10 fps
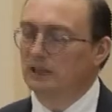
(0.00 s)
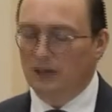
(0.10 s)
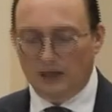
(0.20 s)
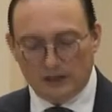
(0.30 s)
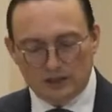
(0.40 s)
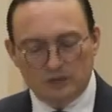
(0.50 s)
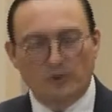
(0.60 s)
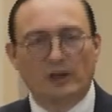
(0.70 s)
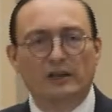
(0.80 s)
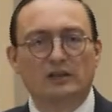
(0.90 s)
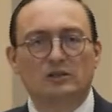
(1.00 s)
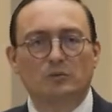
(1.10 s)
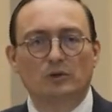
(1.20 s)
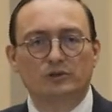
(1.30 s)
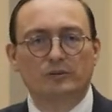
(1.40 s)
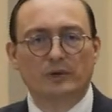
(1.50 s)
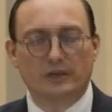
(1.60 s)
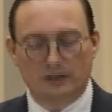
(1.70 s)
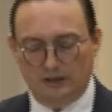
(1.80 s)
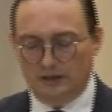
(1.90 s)
And this is what I need to wash it with
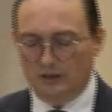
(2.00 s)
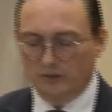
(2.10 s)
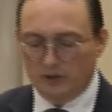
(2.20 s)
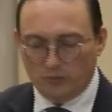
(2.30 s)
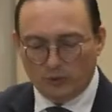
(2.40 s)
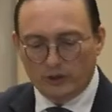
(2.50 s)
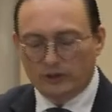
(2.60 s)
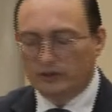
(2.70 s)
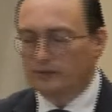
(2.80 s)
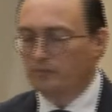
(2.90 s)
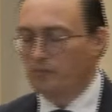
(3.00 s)
the Word